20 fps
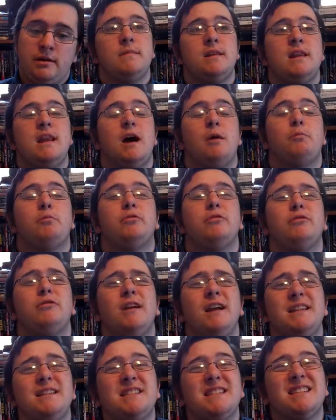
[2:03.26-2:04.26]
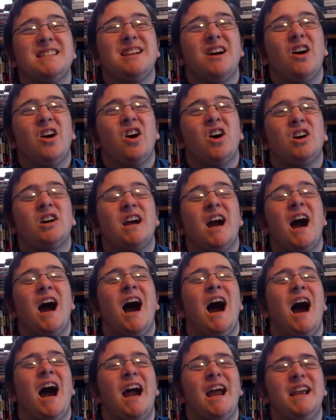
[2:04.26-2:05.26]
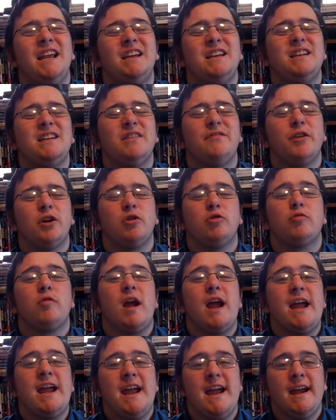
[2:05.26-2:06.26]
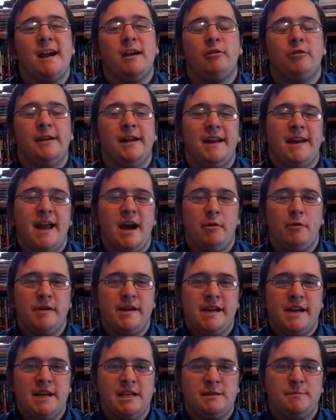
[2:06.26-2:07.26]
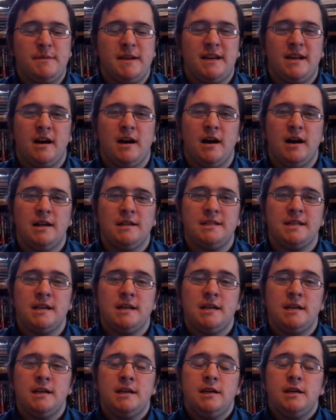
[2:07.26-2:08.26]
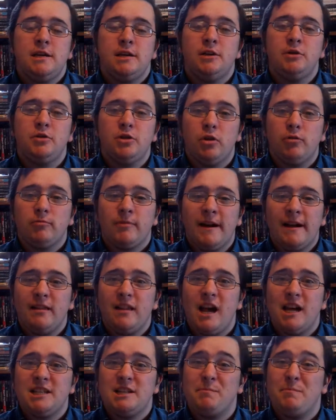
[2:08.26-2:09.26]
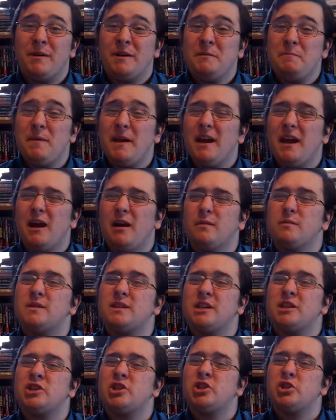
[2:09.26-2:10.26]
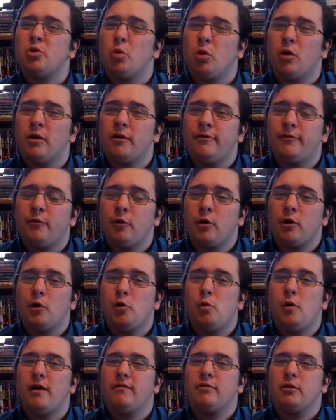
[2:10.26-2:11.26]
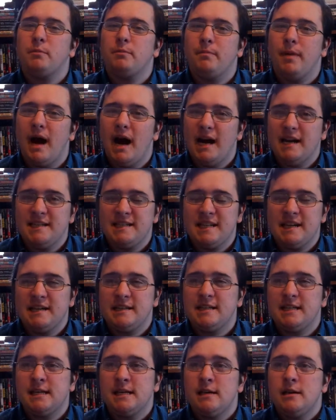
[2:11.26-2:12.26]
Now, prints are kind of a gray area nowadays because you don't realize it, but it becomes a chore for whoever buys it.